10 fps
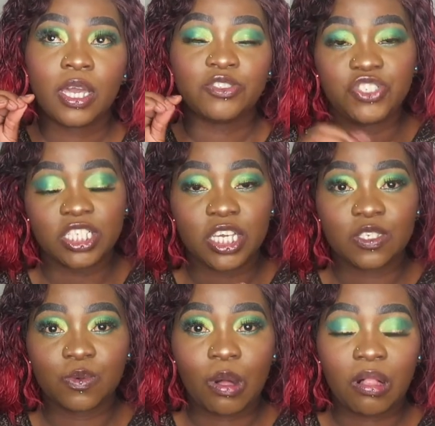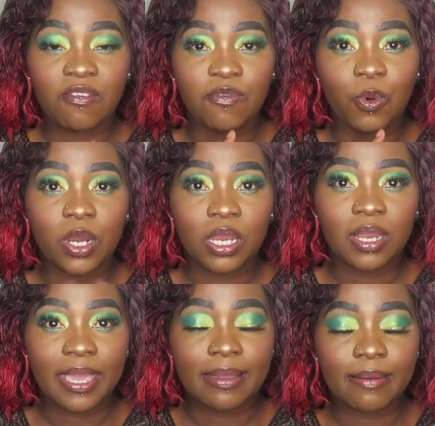Jet as well for
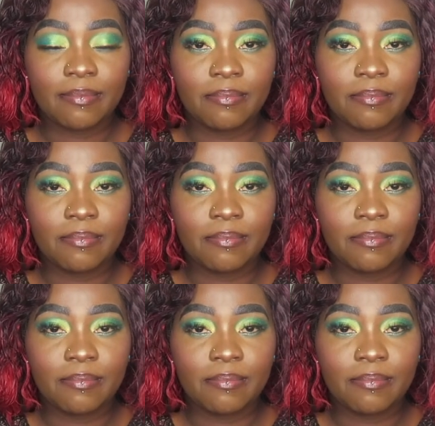like